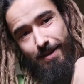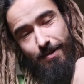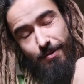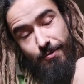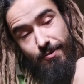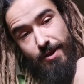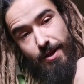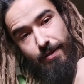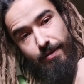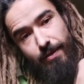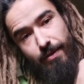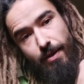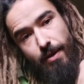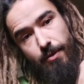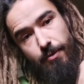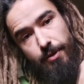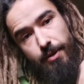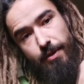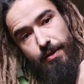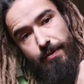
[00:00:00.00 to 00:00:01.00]
and tracing
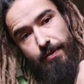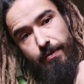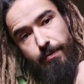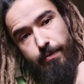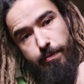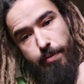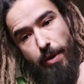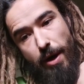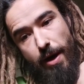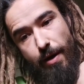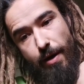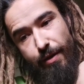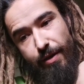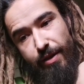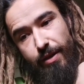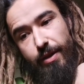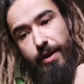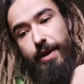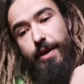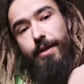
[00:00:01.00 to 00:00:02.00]
out its
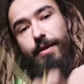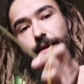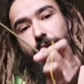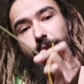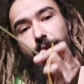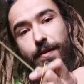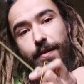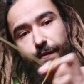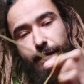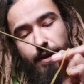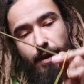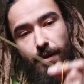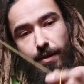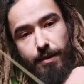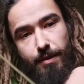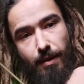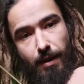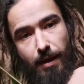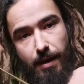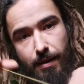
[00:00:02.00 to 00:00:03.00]
path and lifting
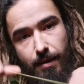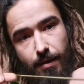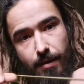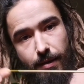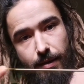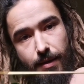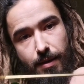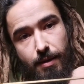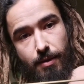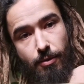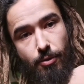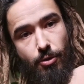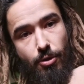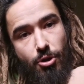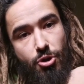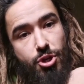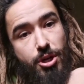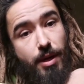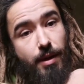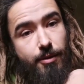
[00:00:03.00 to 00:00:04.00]
it again
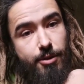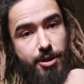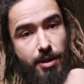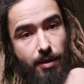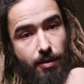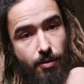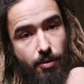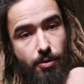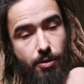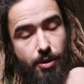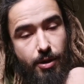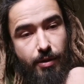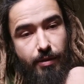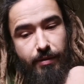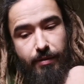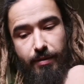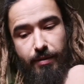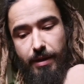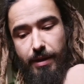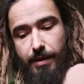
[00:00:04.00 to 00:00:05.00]
or changing
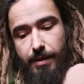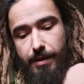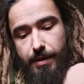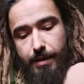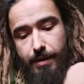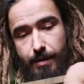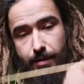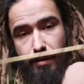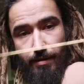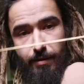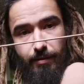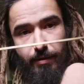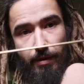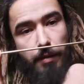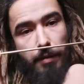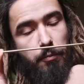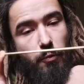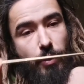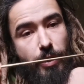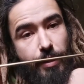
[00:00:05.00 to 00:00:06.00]
course. The
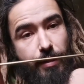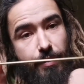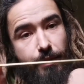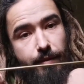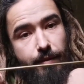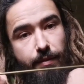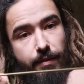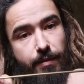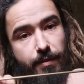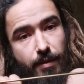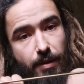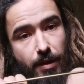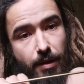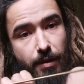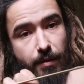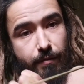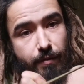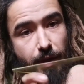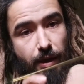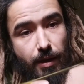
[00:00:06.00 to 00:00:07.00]
same way, this is a
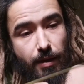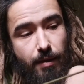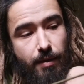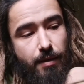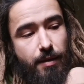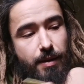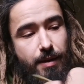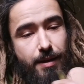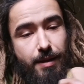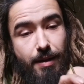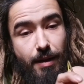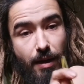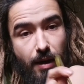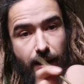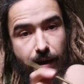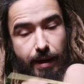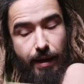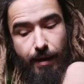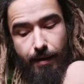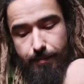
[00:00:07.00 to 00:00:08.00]
living
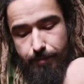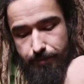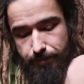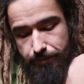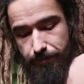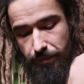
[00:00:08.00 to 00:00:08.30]
line.